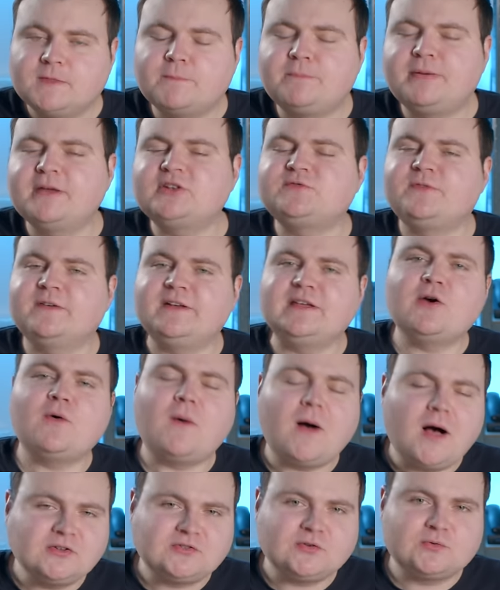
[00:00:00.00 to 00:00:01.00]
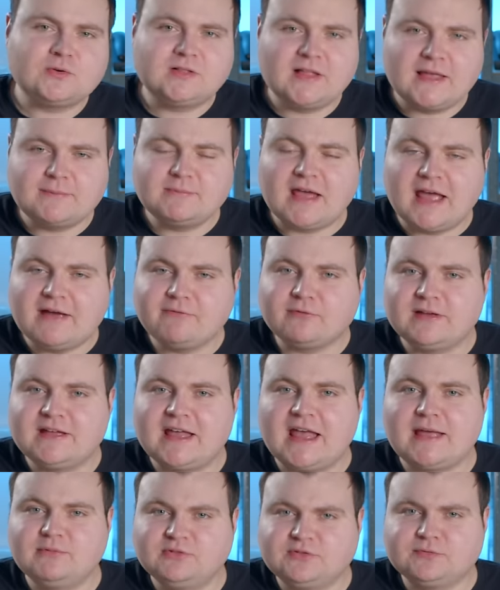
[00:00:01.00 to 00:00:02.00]
The pitch video also claimed every
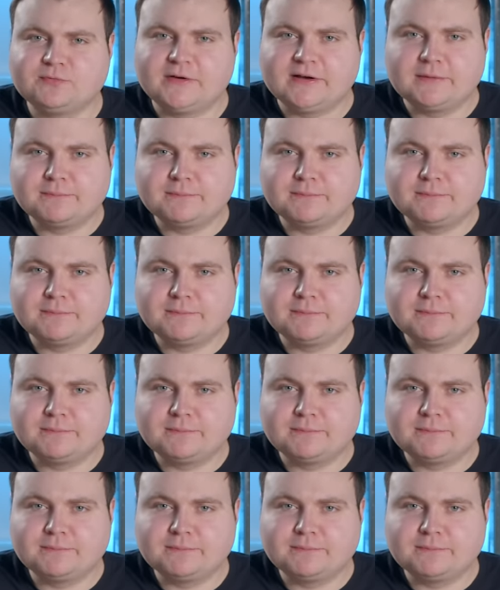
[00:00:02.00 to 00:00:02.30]
game is free